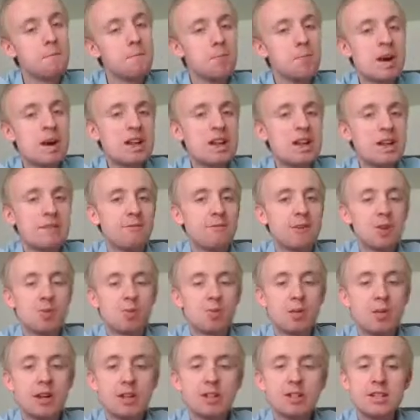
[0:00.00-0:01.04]
But if you're
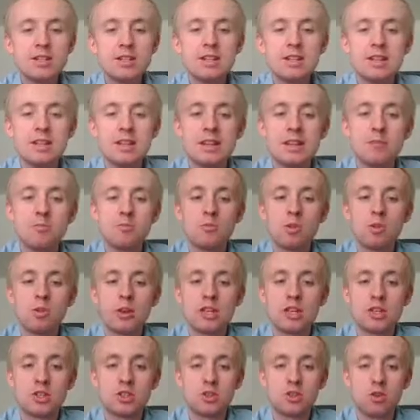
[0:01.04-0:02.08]
wanting the more
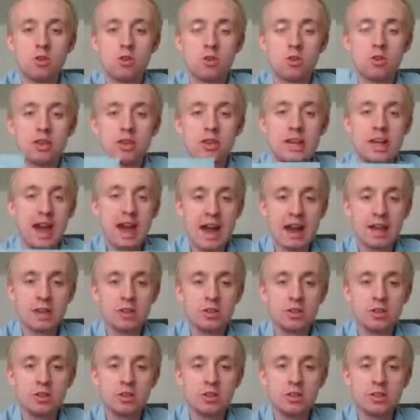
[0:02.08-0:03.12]
historically
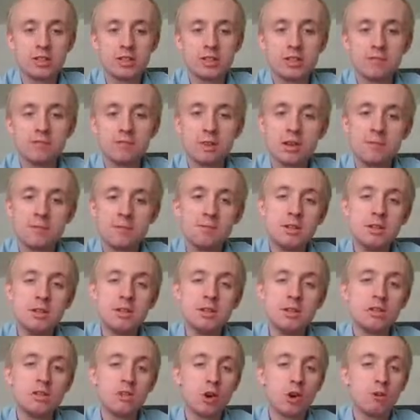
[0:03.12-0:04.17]
accurate looking
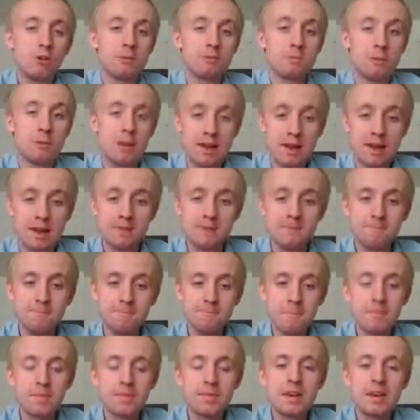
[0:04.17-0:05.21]
weapons, you go with Pieta.
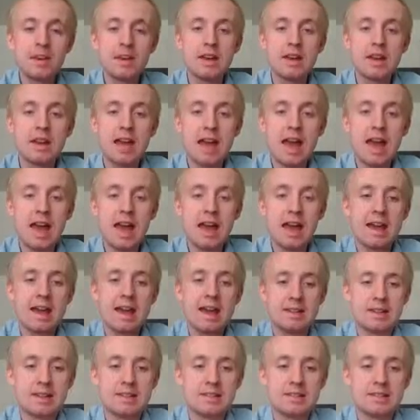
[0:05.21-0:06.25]

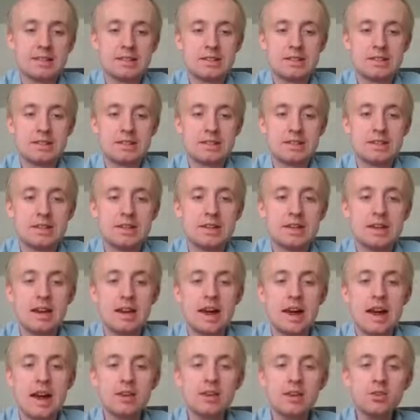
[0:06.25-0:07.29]
And
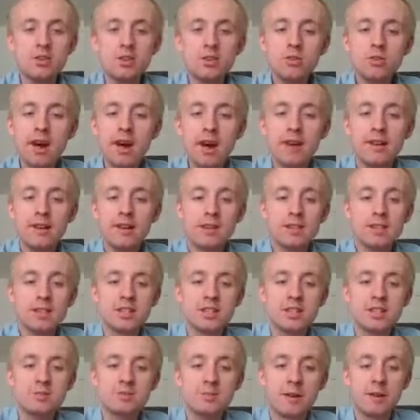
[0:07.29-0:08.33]
I don't know,
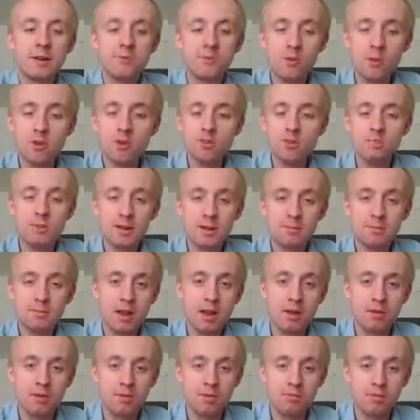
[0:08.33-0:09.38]
this is my first black
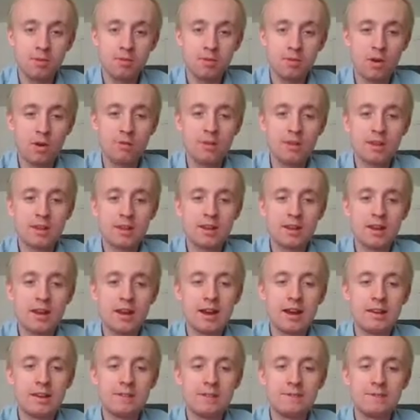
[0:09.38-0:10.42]
powder revolver that
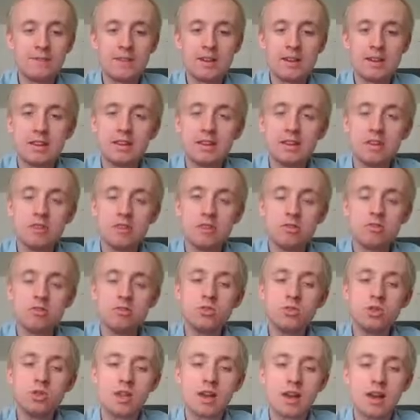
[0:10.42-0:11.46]
I've
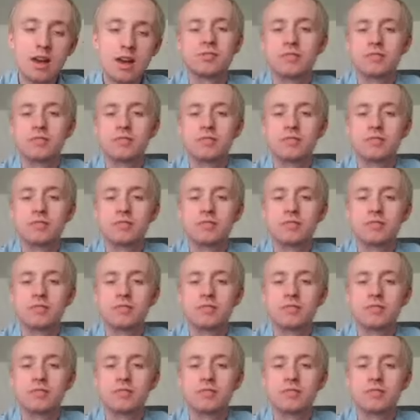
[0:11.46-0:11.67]
used.